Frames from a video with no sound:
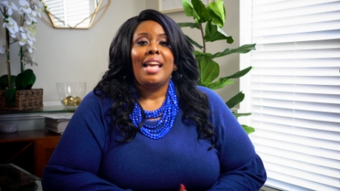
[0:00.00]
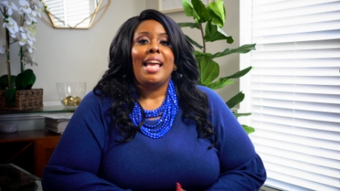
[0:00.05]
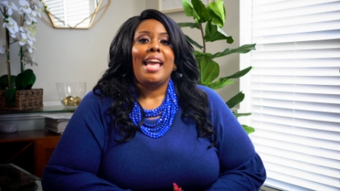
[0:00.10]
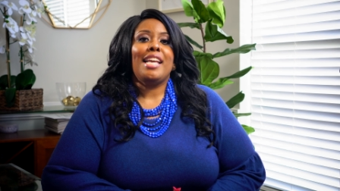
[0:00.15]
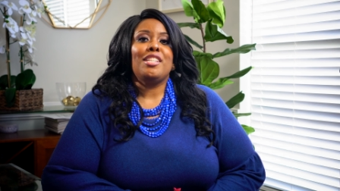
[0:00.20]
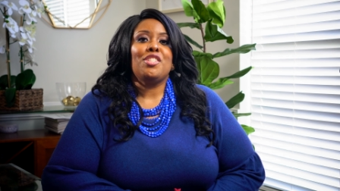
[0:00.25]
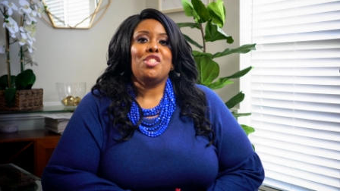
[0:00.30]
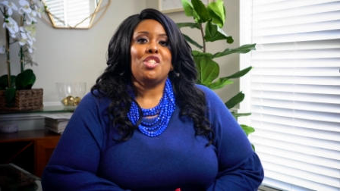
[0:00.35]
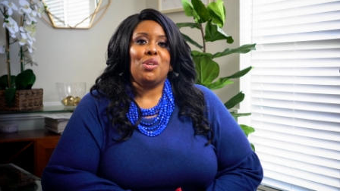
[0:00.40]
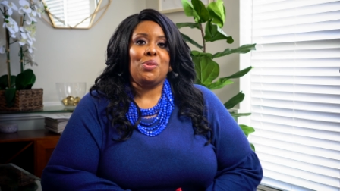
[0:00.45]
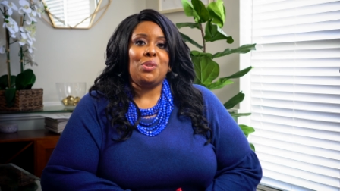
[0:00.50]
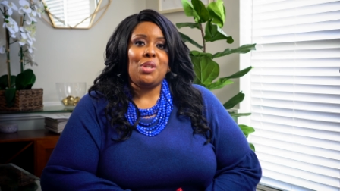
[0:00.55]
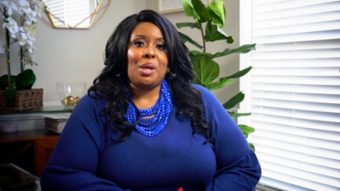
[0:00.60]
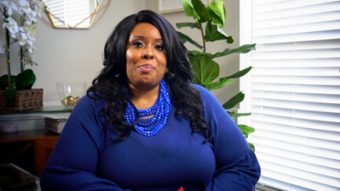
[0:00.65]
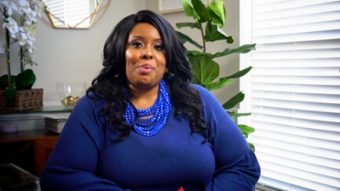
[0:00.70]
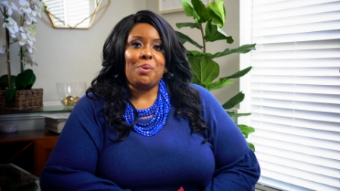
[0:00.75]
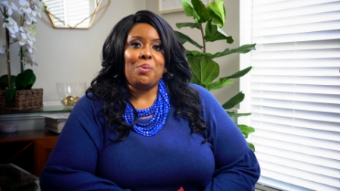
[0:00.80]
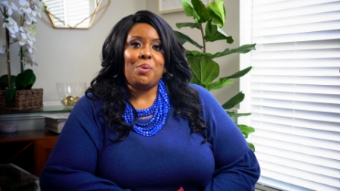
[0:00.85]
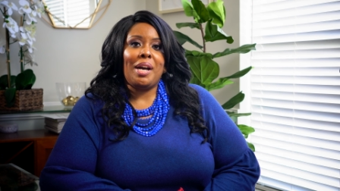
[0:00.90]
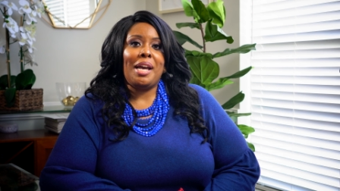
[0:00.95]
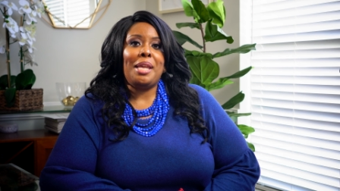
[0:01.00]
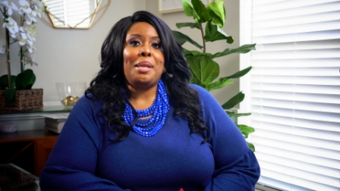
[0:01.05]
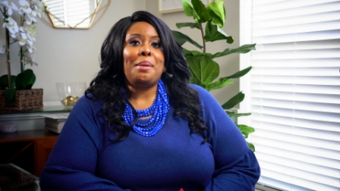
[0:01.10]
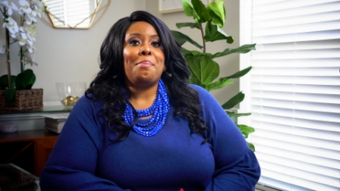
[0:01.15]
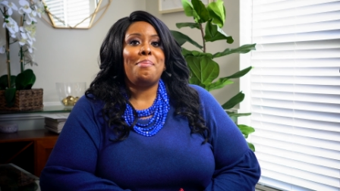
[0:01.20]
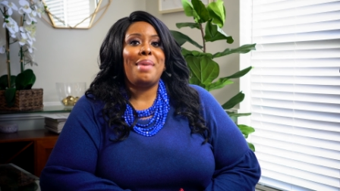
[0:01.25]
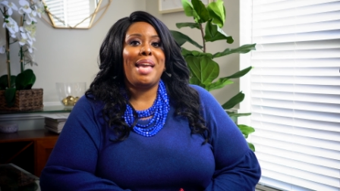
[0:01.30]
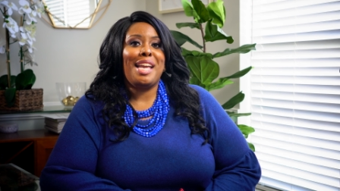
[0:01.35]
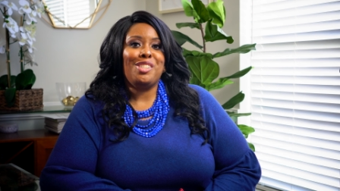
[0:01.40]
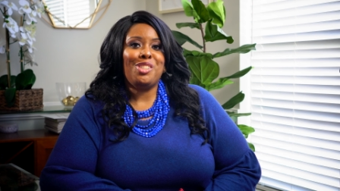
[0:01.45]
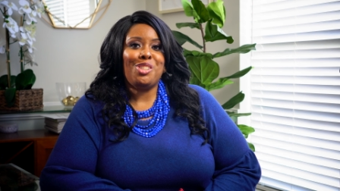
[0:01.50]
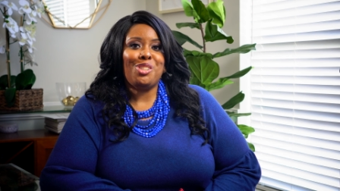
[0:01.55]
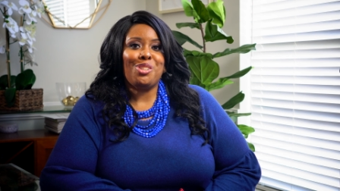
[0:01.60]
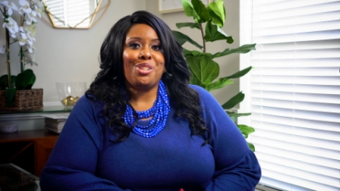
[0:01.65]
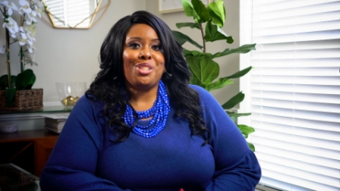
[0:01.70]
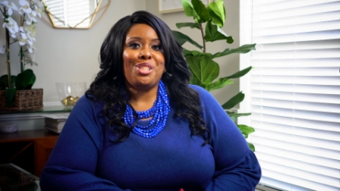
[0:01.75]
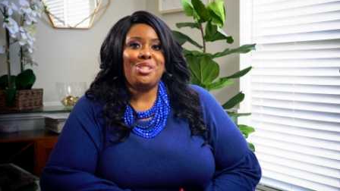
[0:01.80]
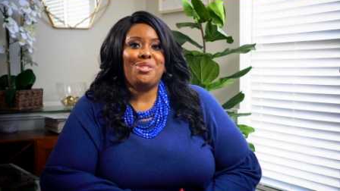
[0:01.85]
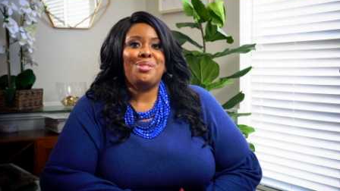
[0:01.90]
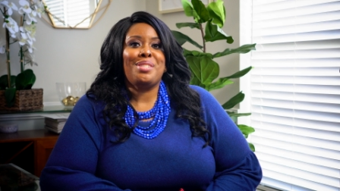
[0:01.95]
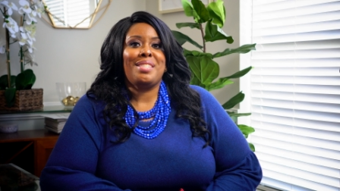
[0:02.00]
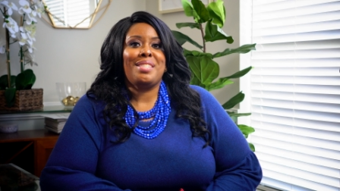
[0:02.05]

And so number one, make sure you